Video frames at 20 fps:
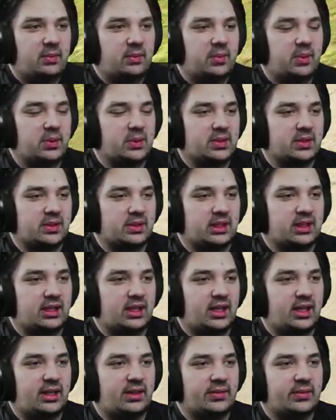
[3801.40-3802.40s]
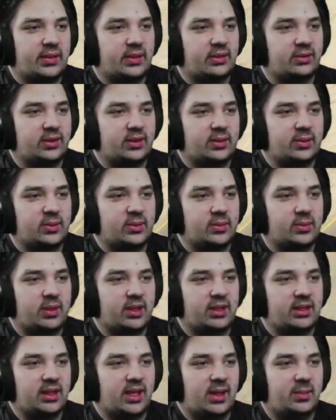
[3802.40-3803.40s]
But was already kind of out of it, it was
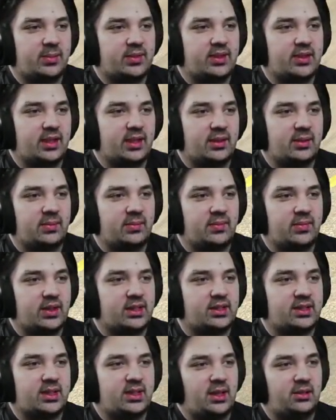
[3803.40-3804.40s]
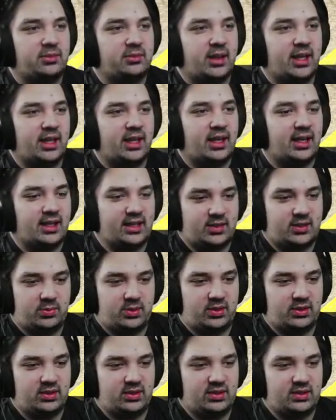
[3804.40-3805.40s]
many laps down. This saved my ass
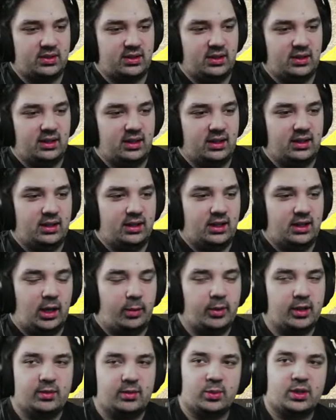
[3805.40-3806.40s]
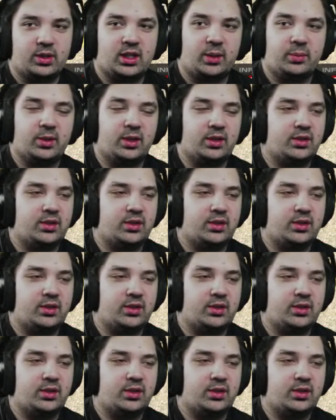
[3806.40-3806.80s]
because, I mean, we're coming